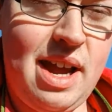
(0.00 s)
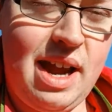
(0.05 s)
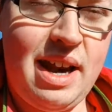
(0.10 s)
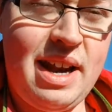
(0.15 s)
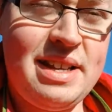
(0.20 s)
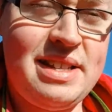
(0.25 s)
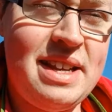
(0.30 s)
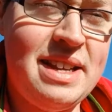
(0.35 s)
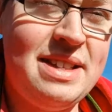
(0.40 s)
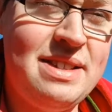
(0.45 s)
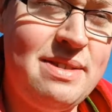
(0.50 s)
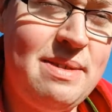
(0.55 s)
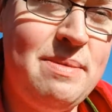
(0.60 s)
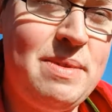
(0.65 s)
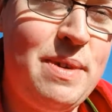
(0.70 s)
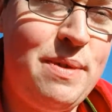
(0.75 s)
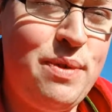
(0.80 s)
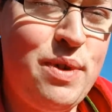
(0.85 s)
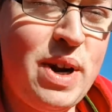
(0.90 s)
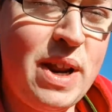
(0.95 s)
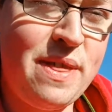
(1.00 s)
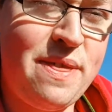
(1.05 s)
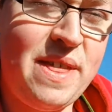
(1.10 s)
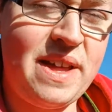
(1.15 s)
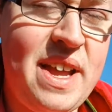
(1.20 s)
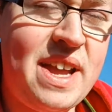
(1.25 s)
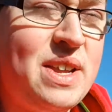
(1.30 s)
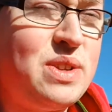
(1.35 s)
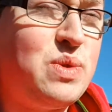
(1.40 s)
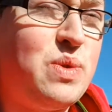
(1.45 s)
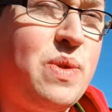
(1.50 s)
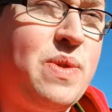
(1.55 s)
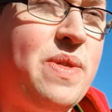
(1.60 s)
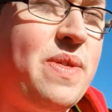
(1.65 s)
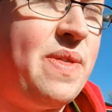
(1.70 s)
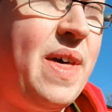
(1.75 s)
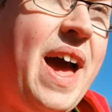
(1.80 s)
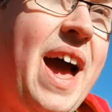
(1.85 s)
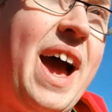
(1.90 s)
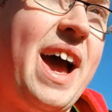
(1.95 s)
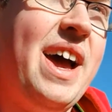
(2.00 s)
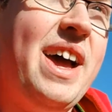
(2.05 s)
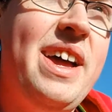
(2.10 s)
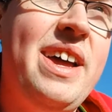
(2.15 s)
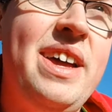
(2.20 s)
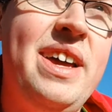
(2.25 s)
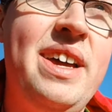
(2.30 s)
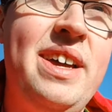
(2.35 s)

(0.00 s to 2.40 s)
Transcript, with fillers: And I said to him, the funny thing is with that,